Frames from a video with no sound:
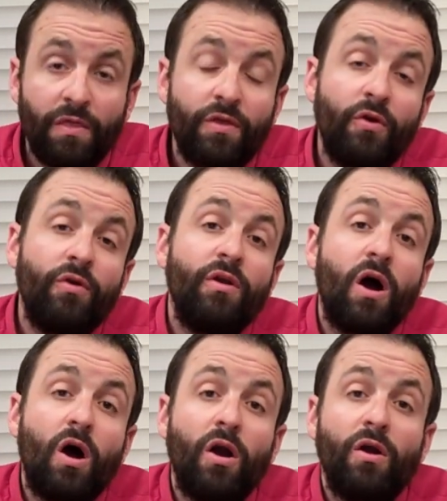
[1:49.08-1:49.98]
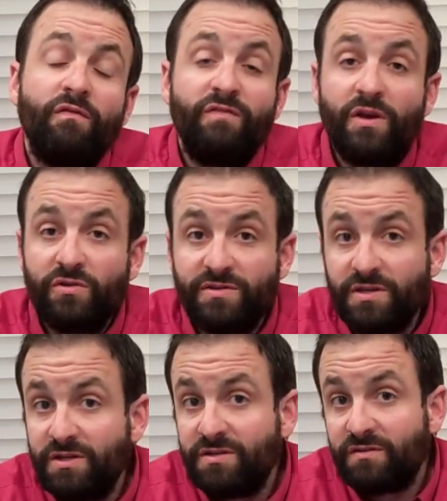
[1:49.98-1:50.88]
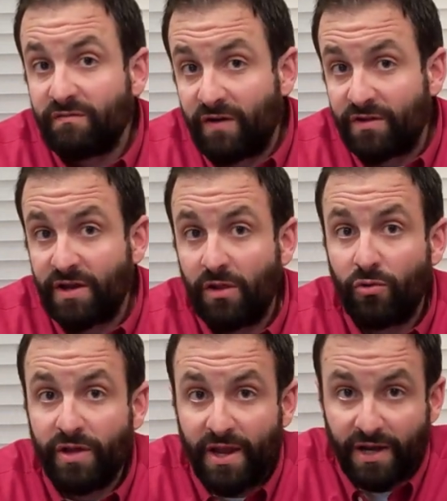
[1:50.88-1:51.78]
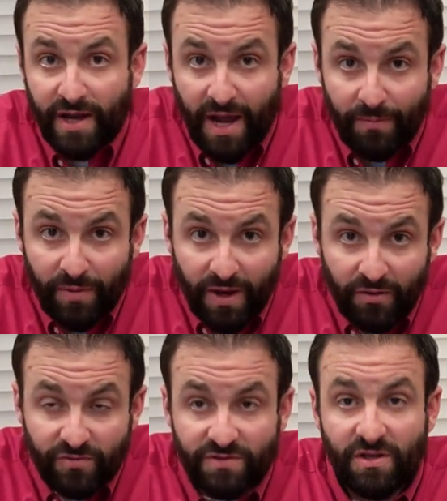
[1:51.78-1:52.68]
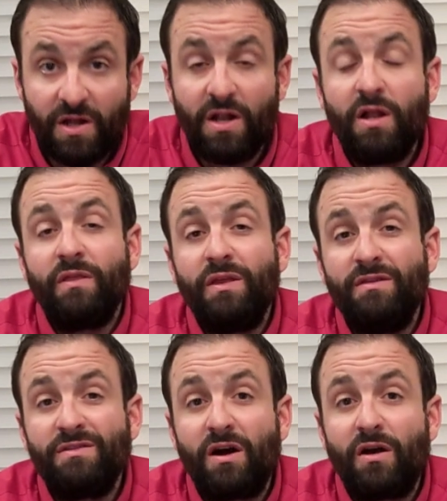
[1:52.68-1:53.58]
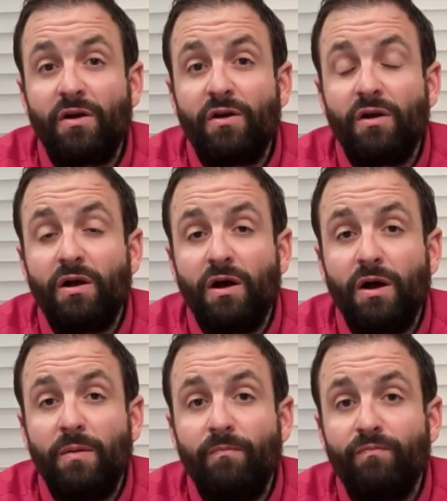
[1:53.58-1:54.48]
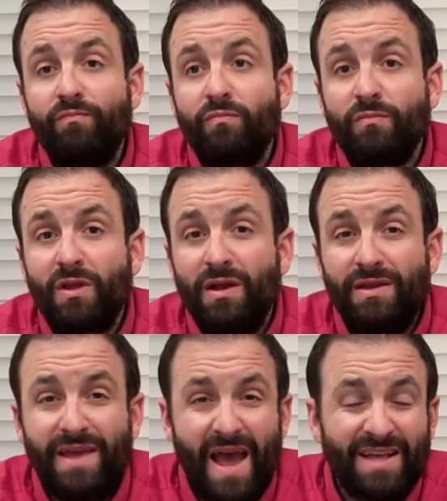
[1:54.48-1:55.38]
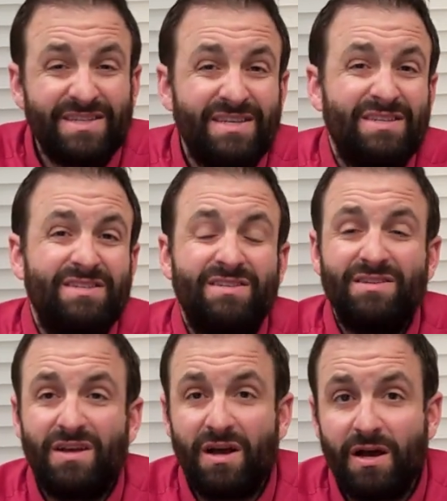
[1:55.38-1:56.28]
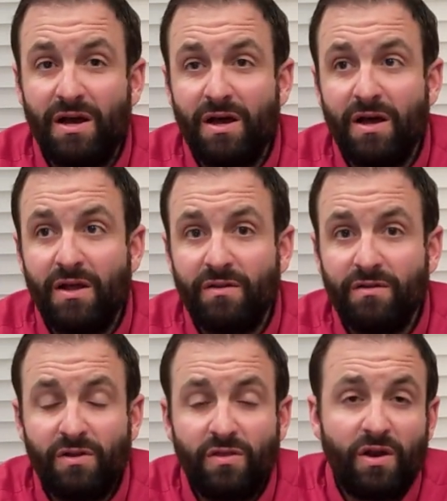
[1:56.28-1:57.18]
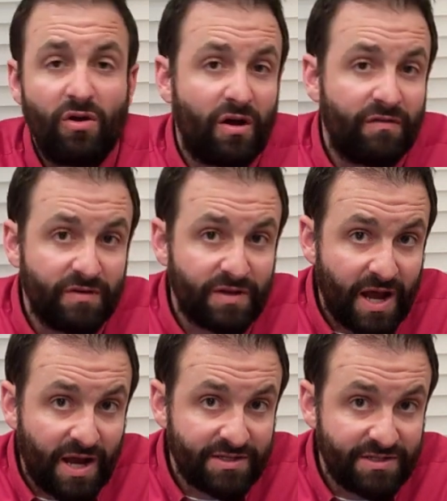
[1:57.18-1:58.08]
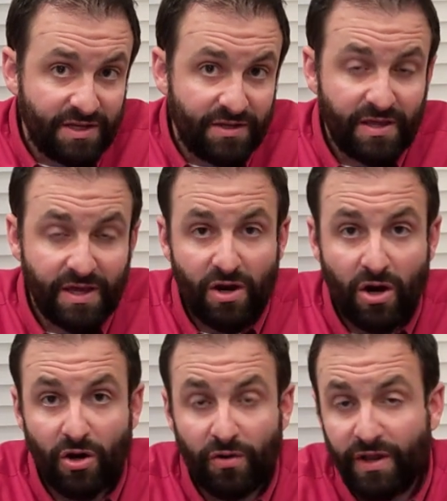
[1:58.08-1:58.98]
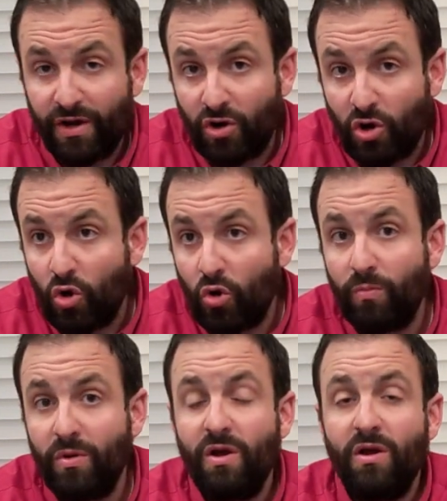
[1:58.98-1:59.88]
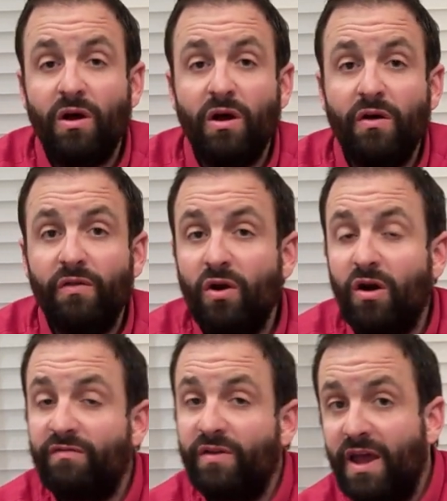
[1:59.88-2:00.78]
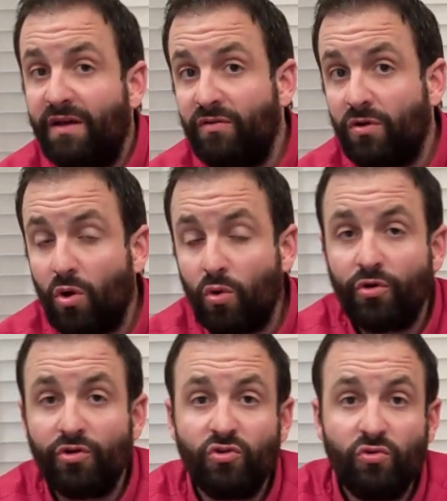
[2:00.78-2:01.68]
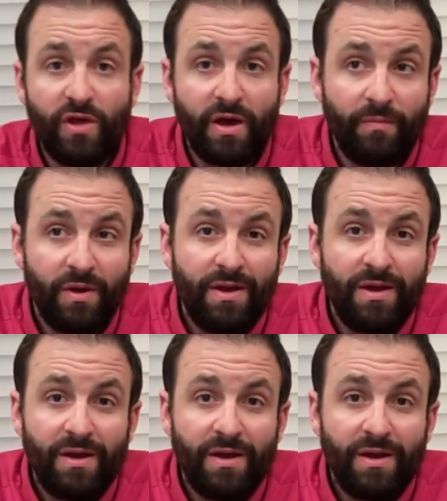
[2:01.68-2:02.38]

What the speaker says: Third are VOCs, volatile organic compounds. These are gases that are often toxic that are in our home. They often have an odor to them.